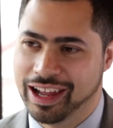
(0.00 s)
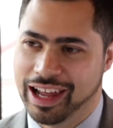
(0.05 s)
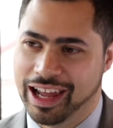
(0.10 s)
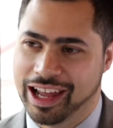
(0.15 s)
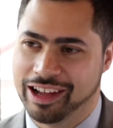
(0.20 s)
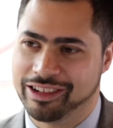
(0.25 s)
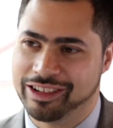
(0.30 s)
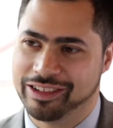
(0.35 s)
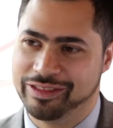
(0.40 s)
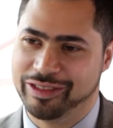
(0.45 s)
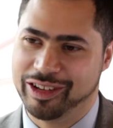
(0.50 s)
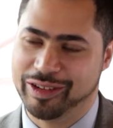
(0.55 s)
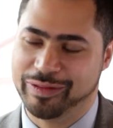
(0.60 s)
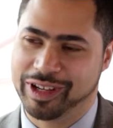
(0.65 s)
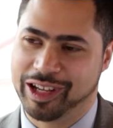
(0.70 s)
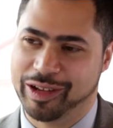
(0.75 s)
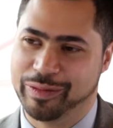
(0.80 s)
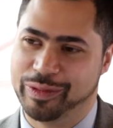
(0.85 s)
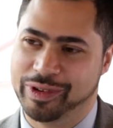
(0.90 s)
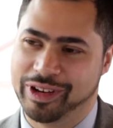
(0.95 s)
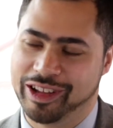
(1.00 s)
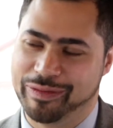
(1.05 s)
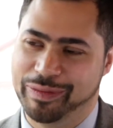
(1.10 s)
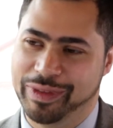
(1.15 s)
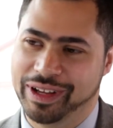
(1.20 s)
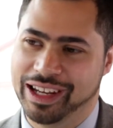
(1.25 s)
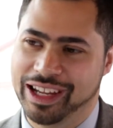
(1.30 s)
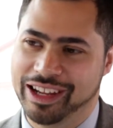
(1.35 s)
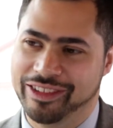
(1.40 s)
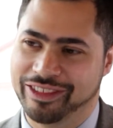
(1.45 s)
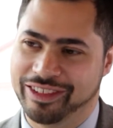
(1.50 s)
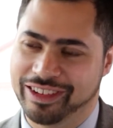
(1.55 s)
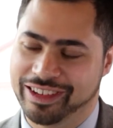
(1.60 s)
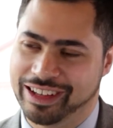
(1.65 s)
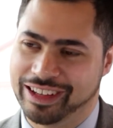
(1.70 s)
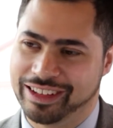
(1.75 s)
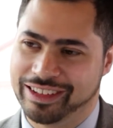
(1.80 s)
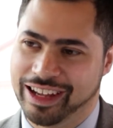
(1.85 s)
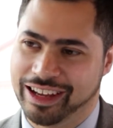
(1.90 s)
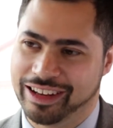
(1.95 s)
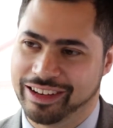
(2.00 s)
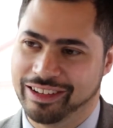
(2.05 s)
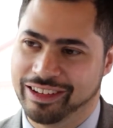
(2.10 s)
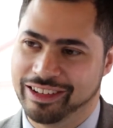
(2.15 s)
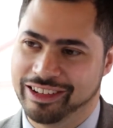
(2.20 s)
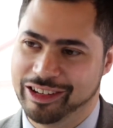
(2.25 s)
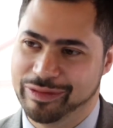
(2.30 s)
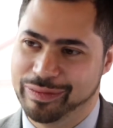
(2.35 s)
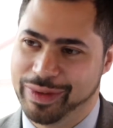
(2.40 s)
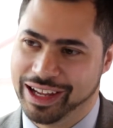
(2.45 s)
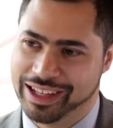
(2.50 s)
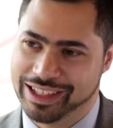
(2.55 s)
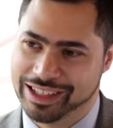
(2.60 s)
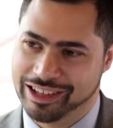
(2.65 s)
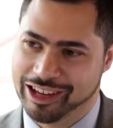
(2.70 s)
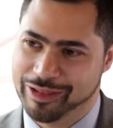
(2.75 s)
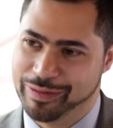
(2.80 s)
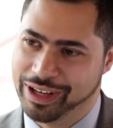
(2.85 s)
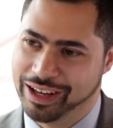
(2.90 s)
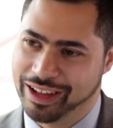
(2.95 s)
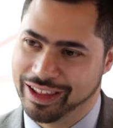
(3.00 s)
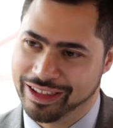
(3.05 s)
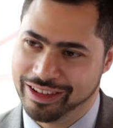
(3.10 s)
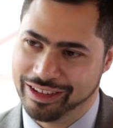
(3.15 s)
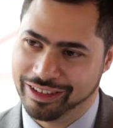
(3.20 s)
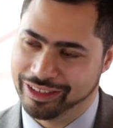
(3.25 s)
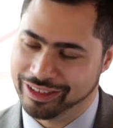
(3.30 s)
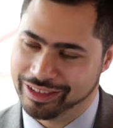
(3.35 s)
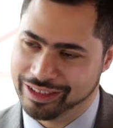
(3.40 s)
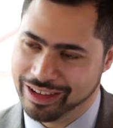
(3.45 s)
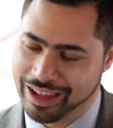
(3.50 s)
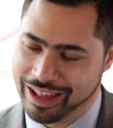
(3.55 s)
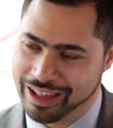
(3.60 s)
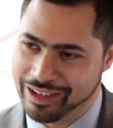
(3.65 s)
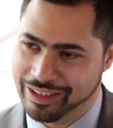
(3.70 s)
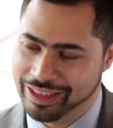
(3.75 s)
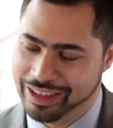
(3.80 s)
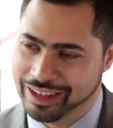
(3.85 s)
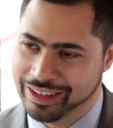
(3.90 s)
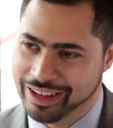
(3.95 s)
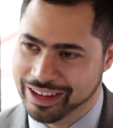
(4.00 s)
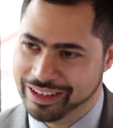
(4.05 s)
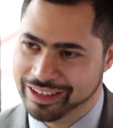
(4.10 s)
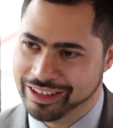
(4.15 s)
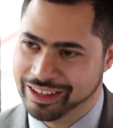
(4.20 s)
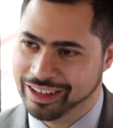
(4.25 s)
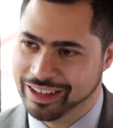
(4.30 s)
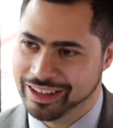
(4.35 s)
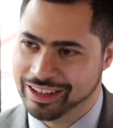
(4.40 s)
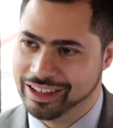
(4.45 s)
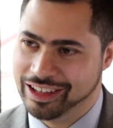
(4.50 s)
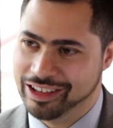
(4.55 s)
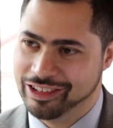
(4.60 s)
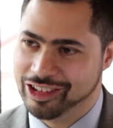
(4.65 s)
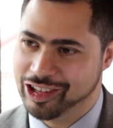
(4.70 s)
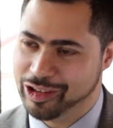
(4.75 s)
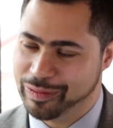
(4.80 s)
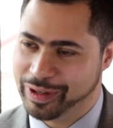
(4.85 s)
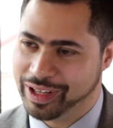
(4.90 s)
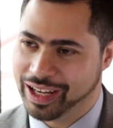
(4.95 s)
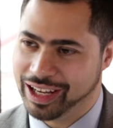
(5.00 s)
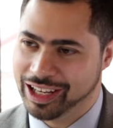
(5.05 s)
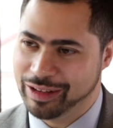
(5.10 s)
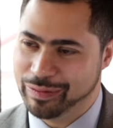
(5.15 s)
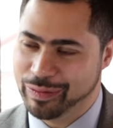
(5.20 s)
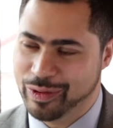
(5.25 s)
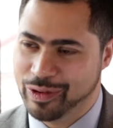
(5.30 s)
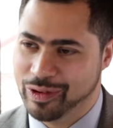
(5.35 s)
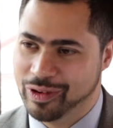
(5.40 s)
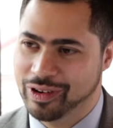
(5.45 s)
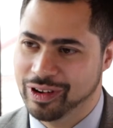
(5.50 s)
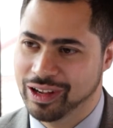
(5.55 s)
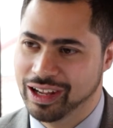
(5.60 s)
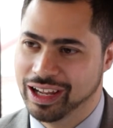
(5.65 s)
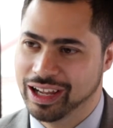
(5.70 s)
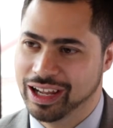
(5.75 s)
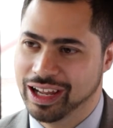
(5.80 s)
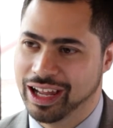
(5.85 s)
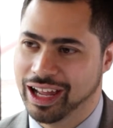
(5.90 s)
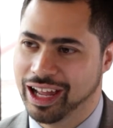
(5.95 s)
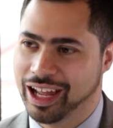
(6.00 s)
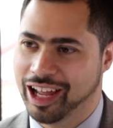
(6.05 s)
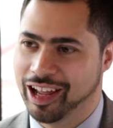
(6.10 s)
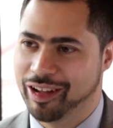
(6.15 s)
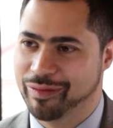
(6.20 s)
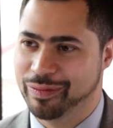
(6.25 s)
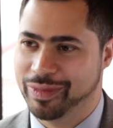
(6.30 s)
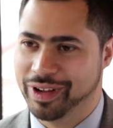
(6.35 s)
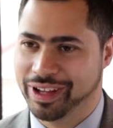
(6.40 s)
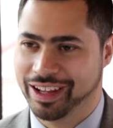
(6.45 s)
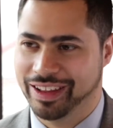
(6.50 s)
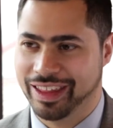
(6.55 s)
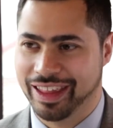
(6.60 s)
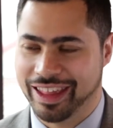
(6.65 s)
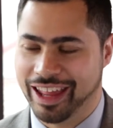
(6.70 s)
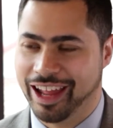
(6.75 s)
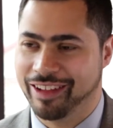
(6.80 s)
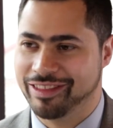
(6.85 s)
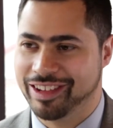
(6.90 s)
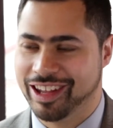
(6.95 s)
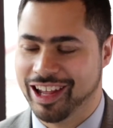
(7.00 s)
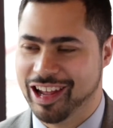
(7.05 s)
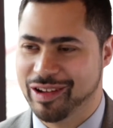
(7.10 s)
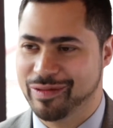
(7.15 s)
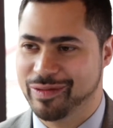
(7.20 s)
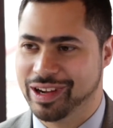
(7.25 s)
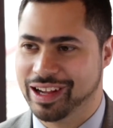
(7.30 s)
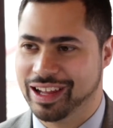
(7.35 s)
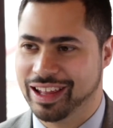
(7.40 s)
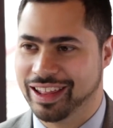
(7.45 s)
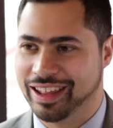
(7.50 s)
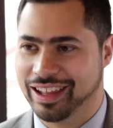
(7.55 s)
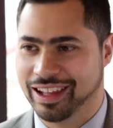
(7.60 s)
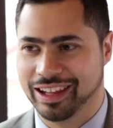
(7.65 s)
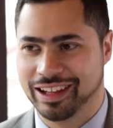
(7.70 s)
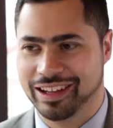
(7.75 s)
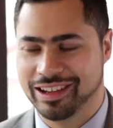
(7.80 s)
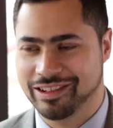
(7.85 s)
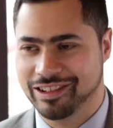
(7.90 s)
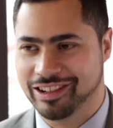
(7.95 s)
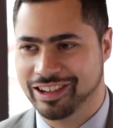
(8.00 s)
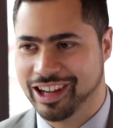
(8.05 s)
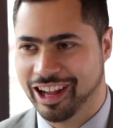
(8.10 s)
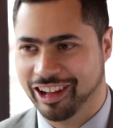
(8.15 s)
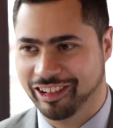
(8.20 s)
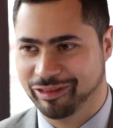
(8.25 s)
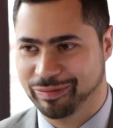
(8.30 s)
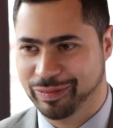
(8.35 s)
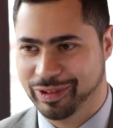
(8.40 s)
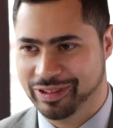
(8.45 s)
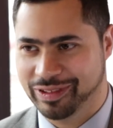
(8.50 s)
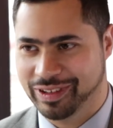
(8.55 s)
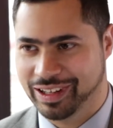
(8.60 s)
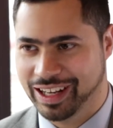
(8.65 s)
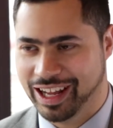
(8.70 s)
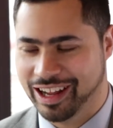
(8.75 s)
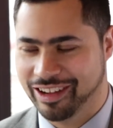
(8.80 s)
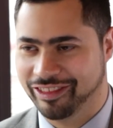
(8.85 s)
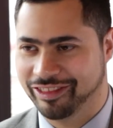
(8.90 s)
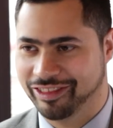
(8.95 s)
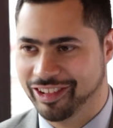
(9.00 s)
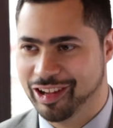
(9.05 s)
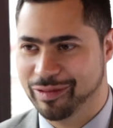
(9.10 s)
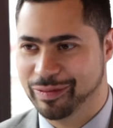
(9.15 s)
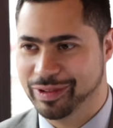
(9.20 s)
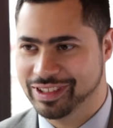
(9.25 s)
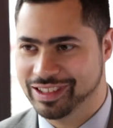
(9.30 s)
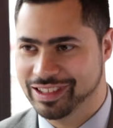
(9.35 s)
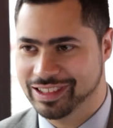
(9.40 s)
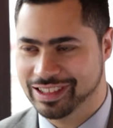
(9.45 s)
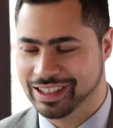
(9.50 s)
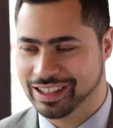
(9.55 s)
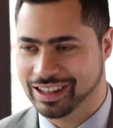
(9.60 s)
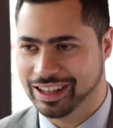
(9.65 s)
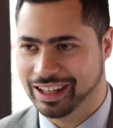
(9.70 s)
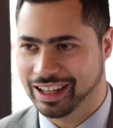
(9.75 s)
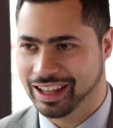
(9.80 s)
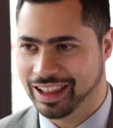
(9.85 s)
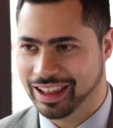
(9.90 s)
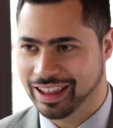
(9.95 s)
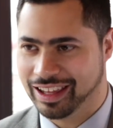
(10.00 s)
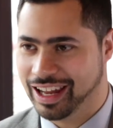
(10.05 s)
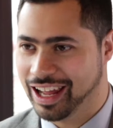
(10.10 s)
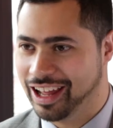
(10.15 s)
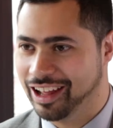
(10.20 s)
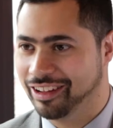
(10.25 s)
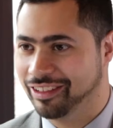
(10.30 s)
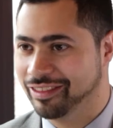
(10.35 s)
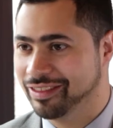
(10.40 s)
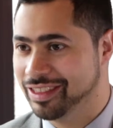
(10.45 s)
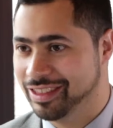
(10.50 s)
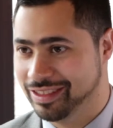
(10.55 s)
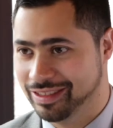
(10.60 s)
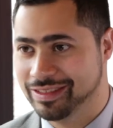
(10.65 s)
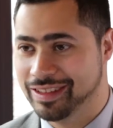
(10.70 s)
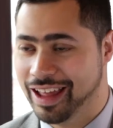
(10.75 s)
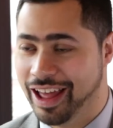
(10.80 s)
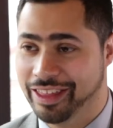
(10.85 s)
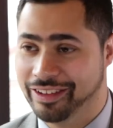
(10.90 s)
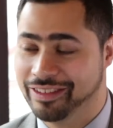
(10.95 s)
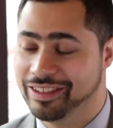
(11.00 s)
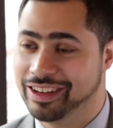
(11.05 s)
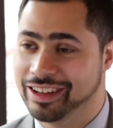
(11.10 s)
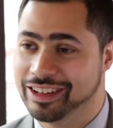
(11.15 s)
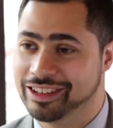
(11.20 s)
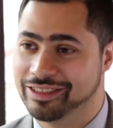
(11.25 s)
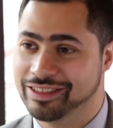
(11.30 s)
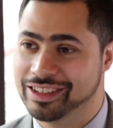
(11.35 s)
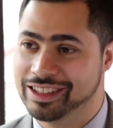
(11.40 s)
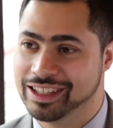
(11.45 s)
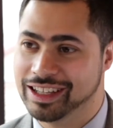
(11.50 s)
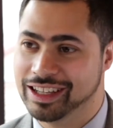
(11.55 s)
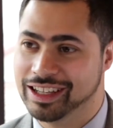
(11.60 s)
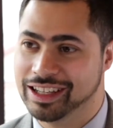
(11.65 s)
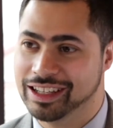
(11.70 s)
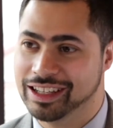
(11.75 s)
How can pharma companies be leveraging technology better? I mean, it's not that digital is a new topic anymore, but at the same time we can see a huge gulf between how pharma's using things and how other industries are.